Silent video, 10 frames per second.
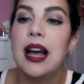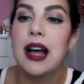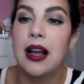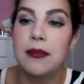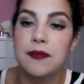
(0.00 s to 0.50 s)

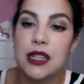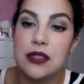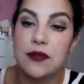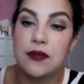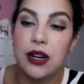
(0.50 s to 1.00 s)

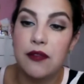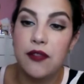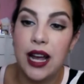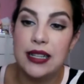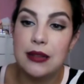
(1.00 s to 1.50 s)
It's a very
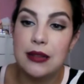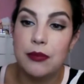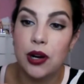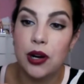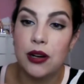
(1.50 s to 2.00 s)
fine tip
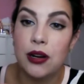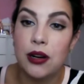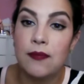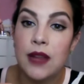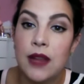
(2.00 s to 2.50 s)

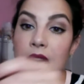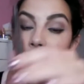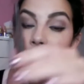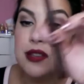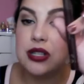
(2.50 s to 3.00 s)
marker.
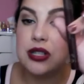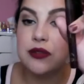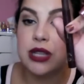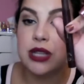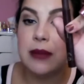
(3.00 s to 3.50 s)
I've used this
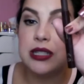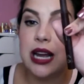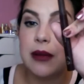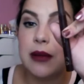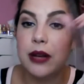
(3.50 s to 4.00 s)
from time to
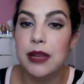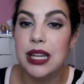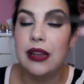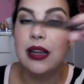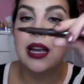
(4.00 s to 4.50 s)
time on
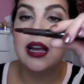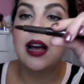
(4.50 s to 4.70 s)
me.